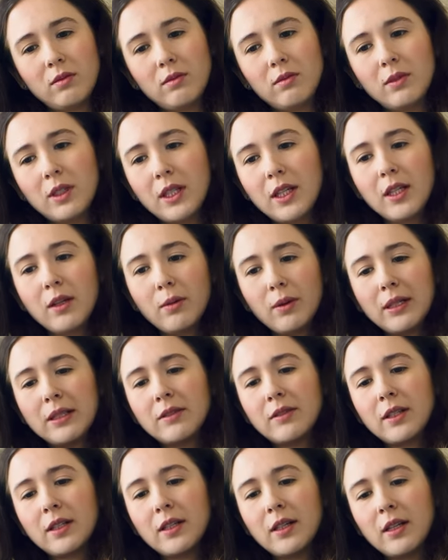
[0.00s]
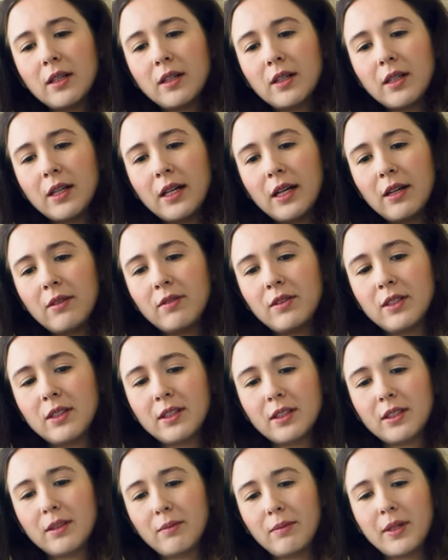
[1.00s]
But anyways, right now I'm gonna have this
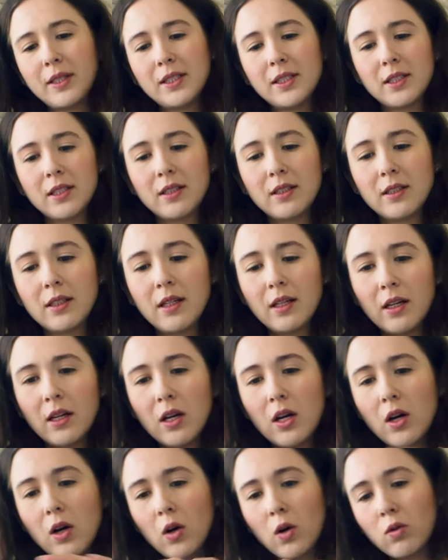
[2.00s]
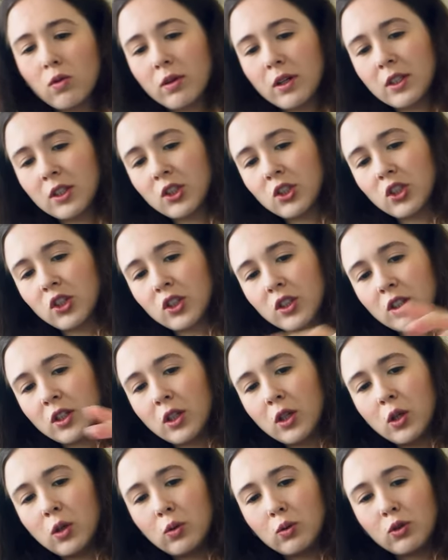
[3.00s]
amazing orange
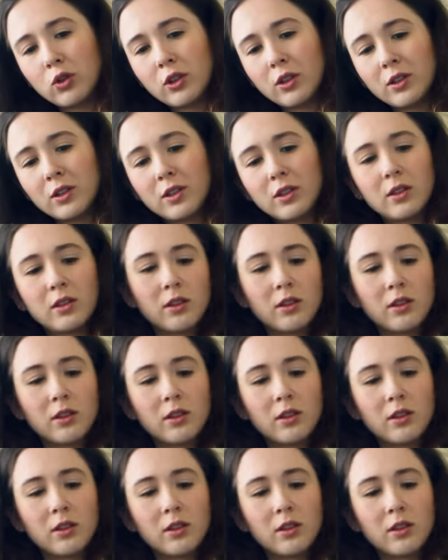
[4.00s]
lotions.